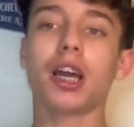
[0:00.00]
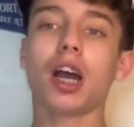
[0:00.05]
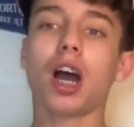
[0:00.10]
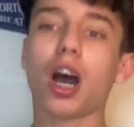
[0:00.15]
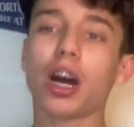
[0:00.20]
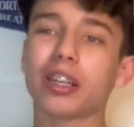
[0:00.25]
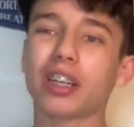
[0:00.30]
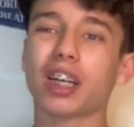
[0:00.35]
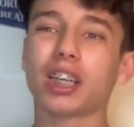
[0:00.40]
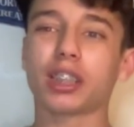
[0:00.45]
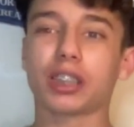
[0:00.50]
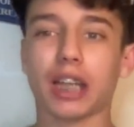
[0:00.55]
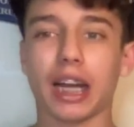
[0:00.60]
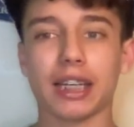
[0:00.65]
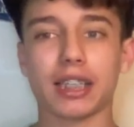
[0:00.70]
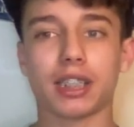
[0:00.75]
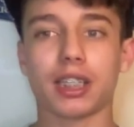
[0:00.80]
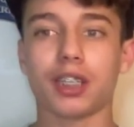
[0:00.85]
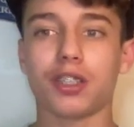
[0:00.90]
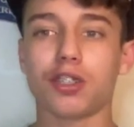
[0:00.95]
unlike
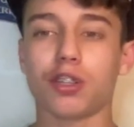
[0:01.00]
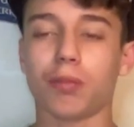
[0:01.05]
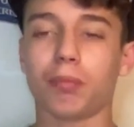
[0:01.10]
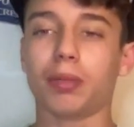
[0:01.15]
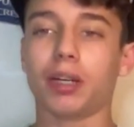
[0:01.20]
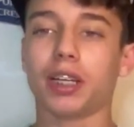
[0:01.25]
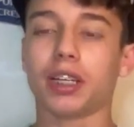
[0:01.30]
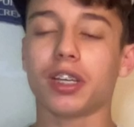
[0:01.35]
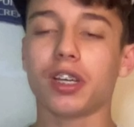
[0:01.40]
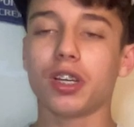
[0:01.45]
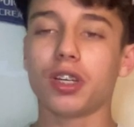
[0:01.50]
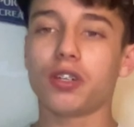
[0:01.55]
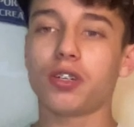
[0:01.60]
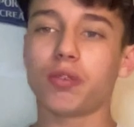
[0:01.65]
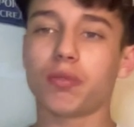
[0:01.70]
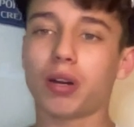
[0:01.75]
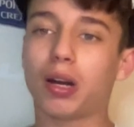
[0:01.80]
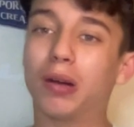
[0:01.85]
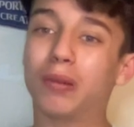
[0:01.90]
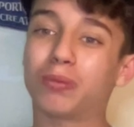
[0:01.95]
Tanguy Ndombele, who
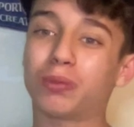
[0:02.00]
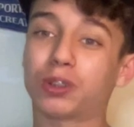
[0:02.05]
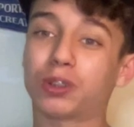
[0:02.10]
was